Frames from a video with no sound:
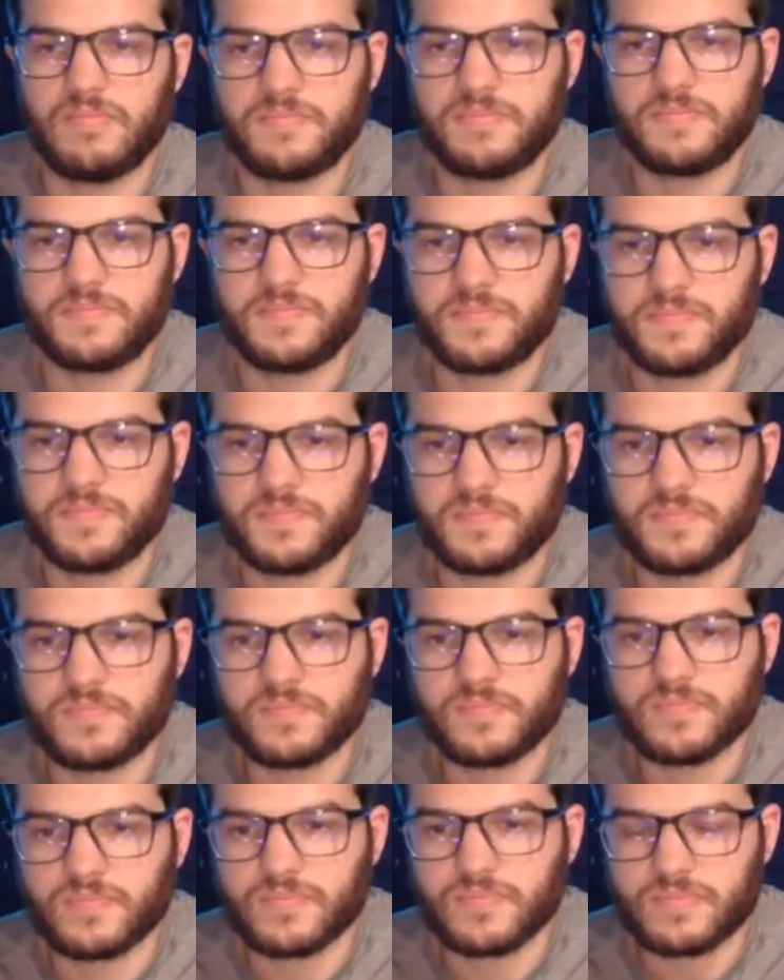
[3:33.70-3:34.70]

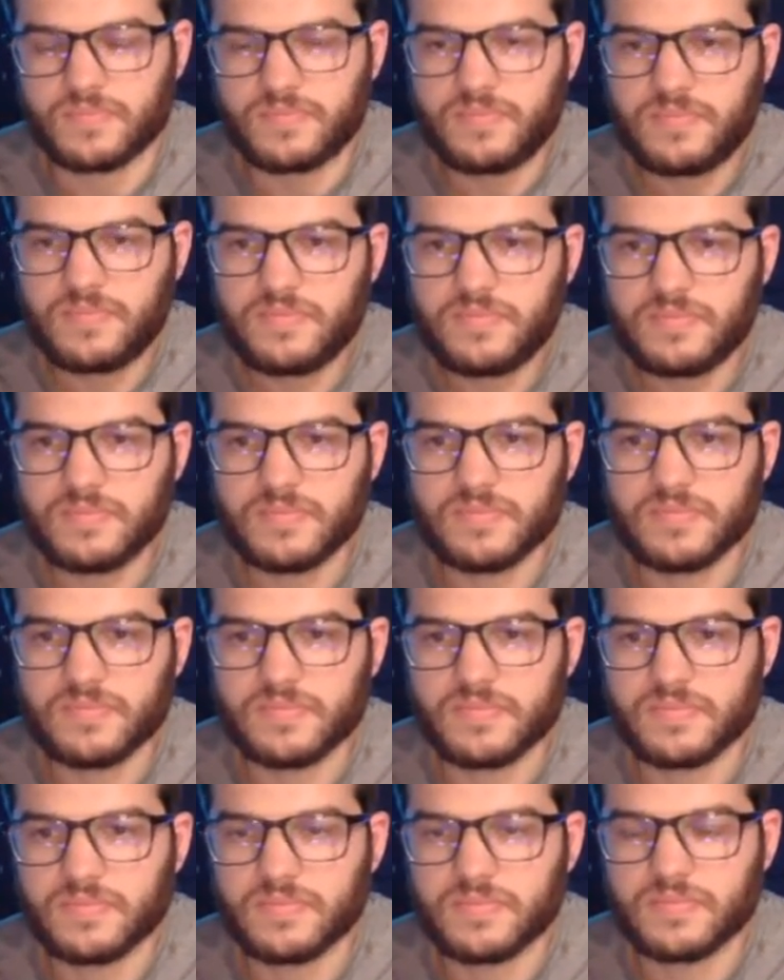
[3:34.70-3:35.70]

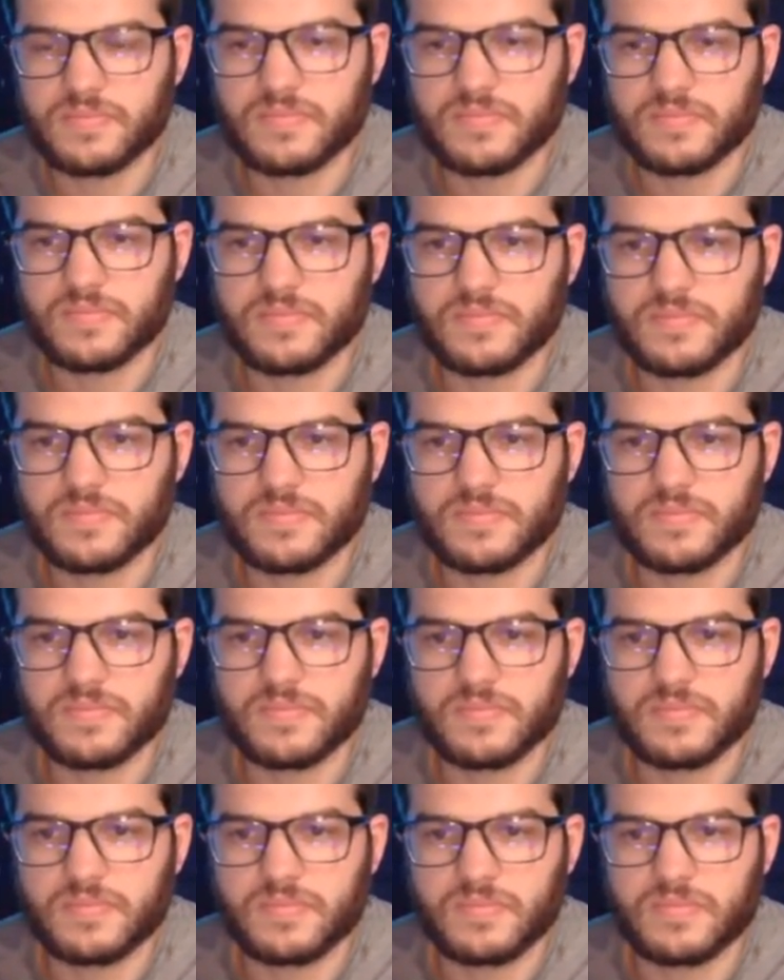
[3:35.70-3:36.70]

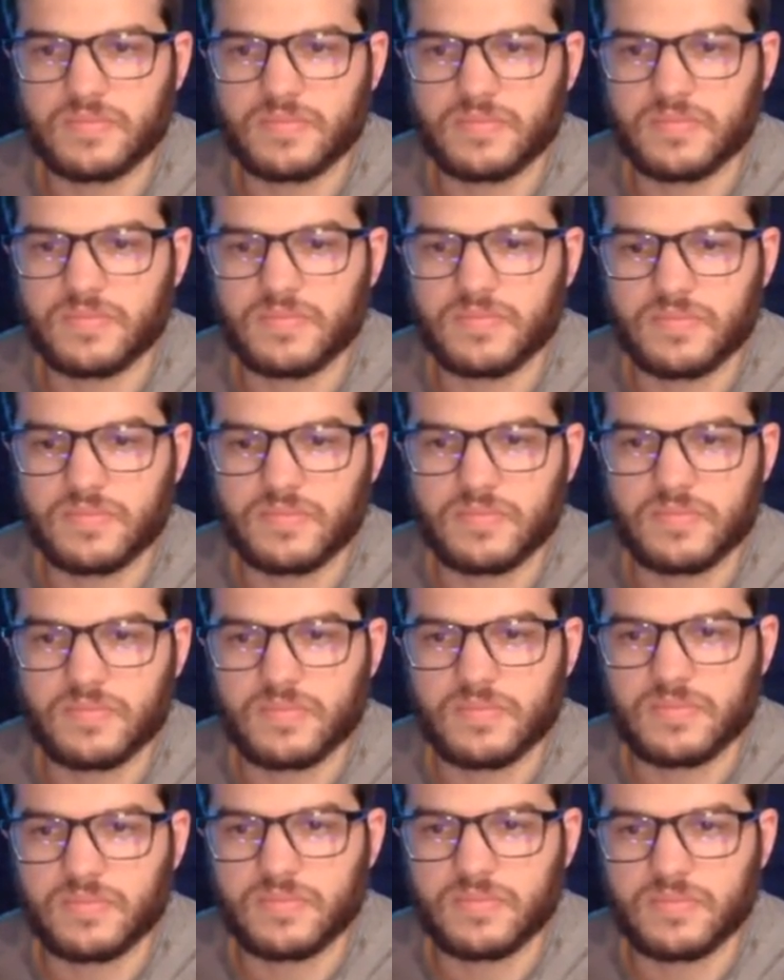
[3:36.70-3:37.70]

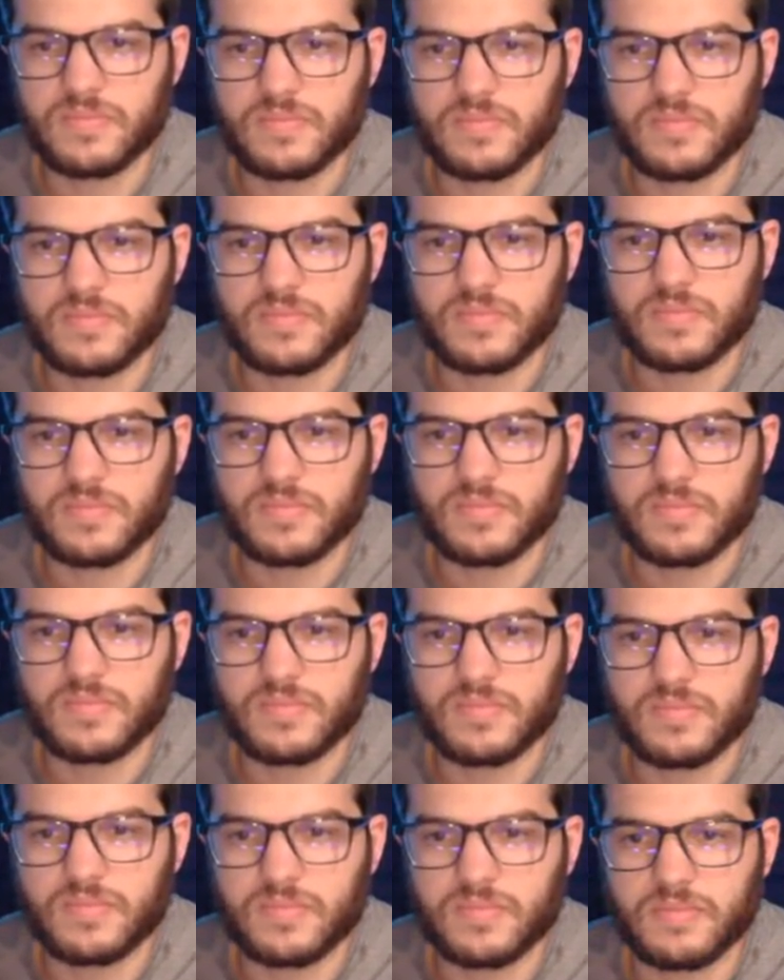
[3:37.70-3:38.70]

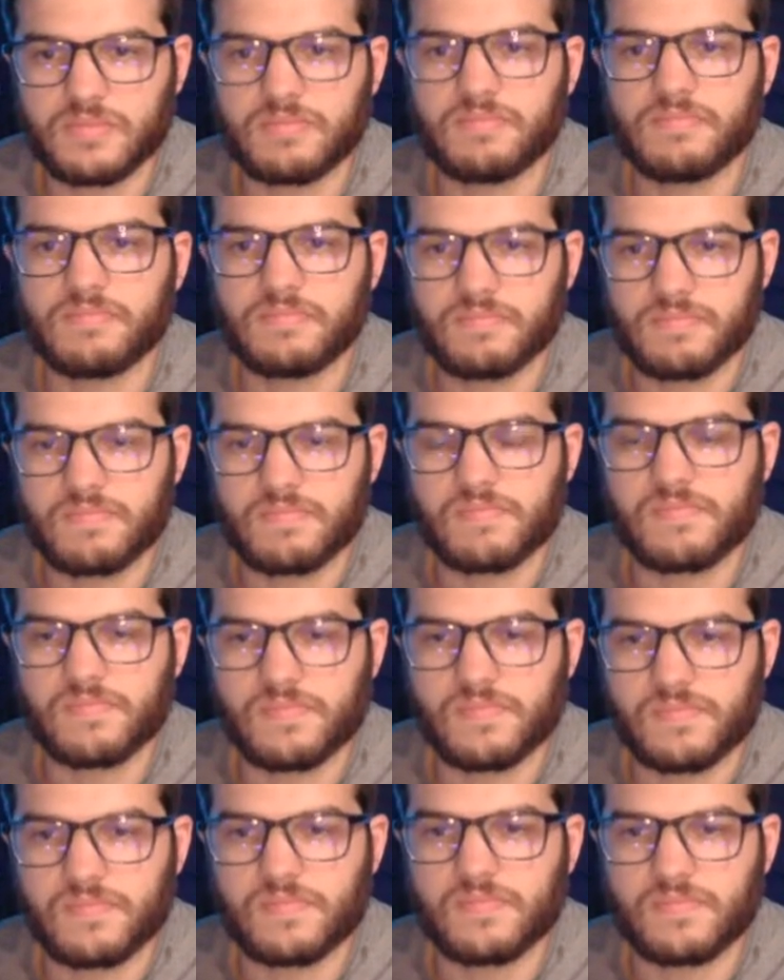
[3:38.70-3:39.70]

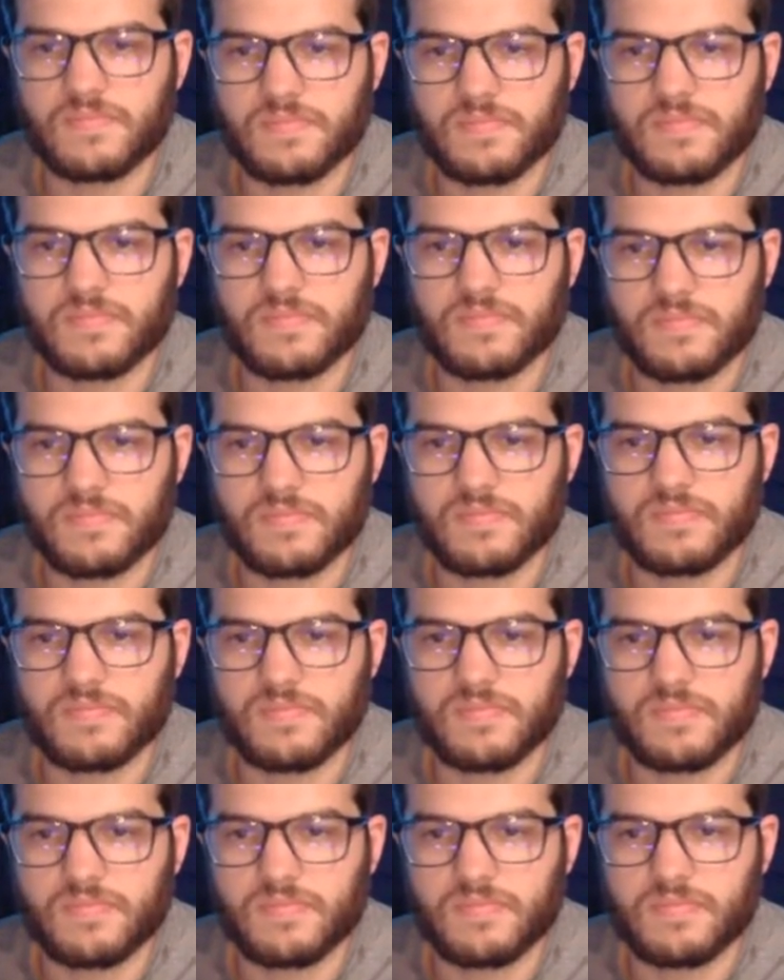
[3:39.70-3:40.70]

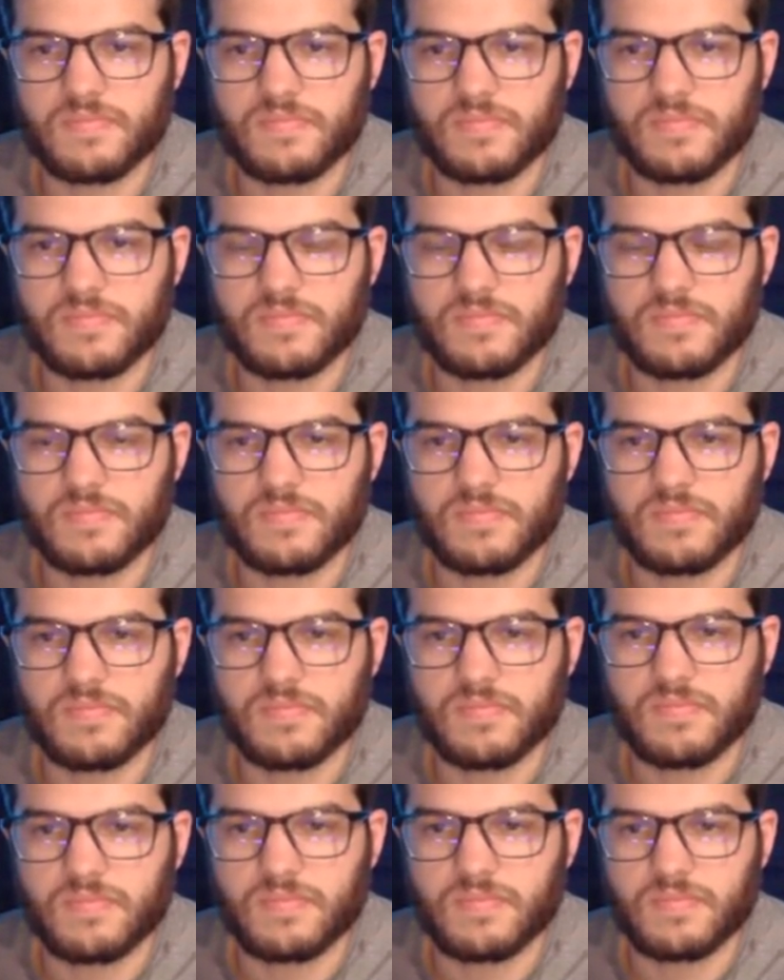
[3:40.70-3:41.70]
No words are spoken by the person on screen.